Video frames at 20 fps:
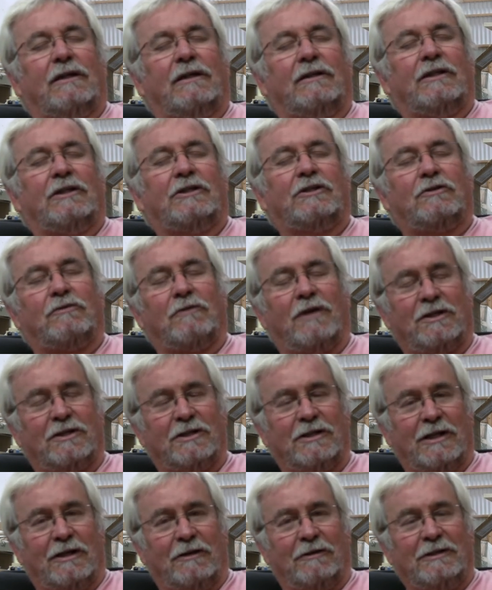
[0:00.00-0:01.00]

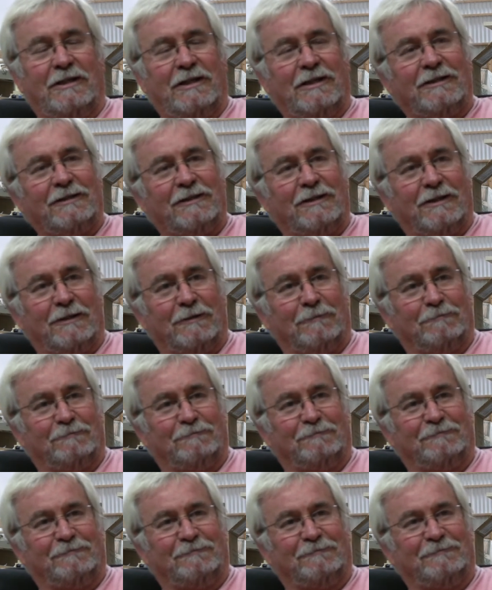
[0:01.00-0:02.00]
Discretionary Income.
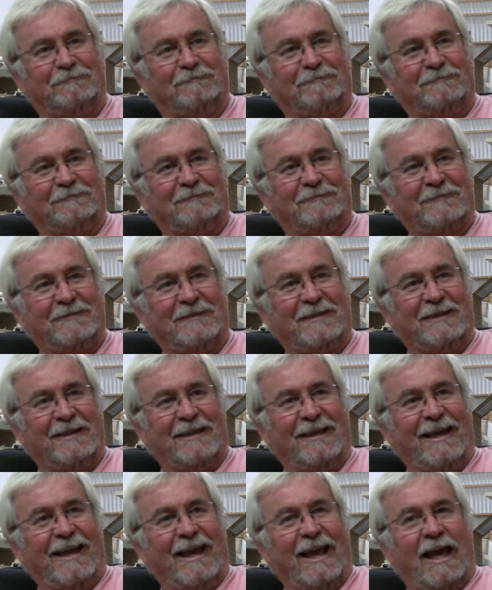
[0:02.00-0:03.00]

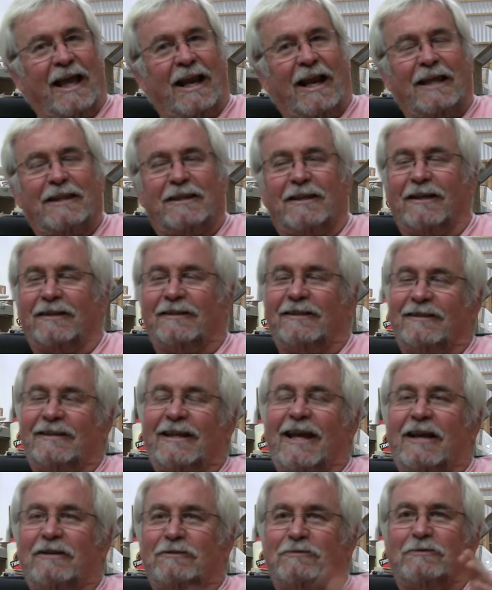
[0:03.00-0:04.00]
And I thought that
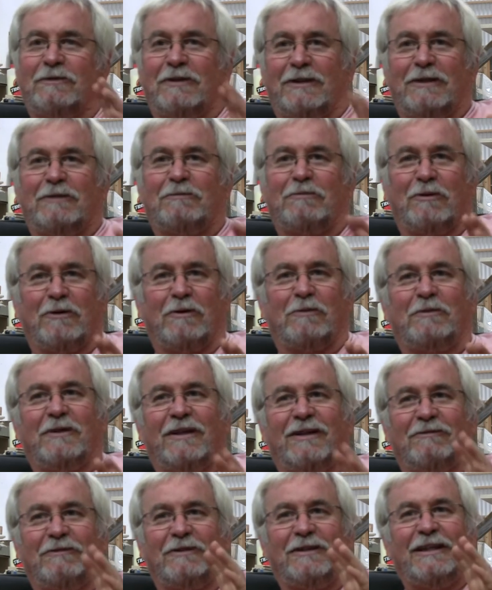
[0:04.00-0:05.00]
that's really
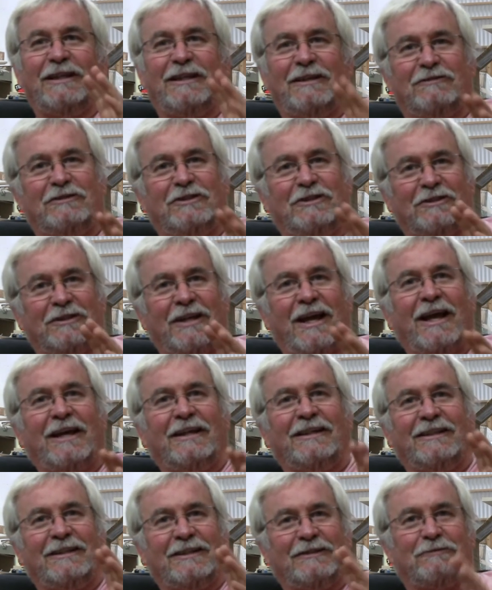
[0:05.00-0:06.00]
appropriate. It really gives you an
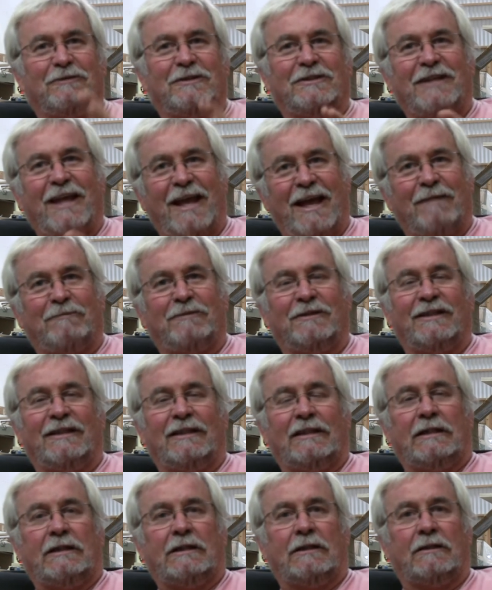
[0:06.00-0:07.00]
idea of what's
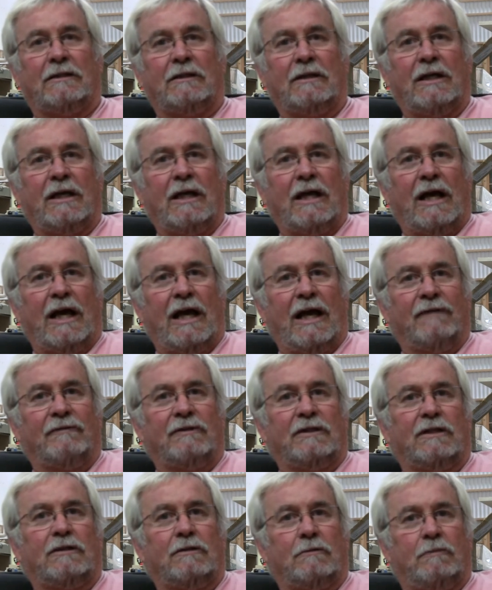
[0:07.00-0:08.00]
happening here. I have
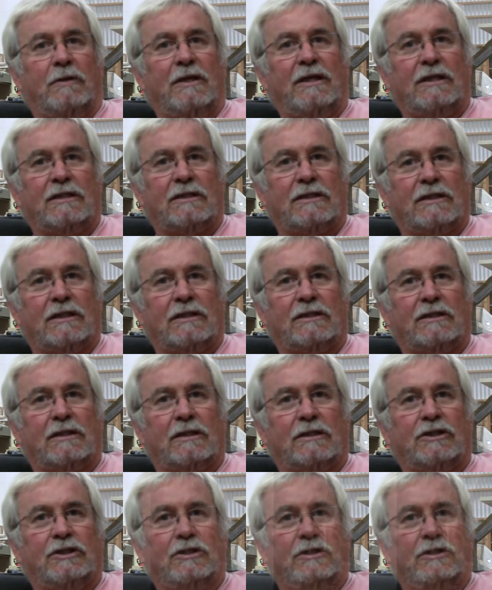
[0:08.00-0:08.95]
another piece that's a